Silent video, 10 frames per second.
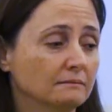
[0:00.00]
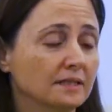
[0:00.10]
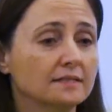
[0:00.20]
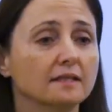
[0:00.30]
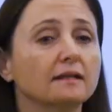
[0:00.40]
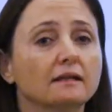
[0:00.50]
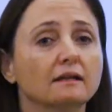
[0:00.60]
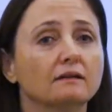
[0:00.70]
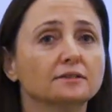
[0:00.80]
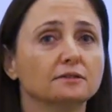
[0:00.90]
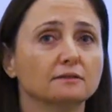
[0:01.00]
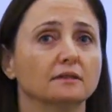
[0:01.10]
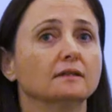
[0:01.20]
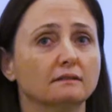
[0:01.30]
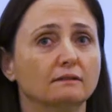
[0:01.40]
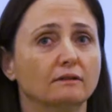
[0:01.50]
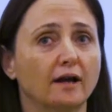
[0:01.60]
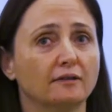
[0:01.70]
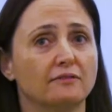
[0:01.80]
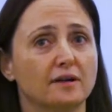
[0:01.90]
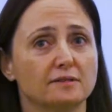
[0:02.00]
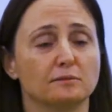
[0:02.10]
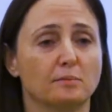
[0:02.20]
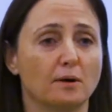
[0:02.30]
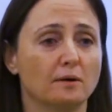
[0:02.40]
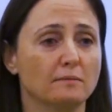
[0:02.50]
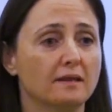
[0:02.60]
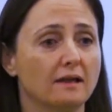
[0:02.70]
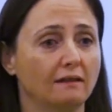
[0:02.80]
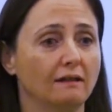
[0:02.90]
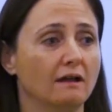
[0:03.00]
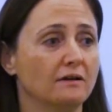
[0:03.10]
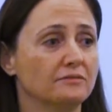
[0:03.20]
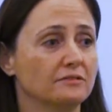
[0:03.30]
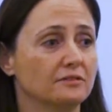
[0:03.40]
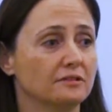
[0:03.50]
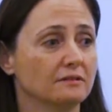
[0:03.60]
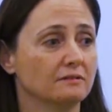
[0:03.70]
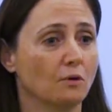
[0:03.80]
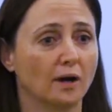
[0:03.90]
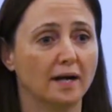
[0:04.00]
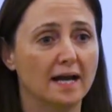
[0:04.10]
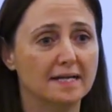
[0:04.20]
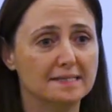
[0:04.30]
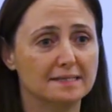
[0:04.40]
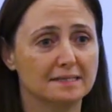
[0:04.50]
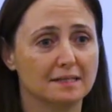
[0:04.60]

Because I think it also gratifies the part of me that loves to organize,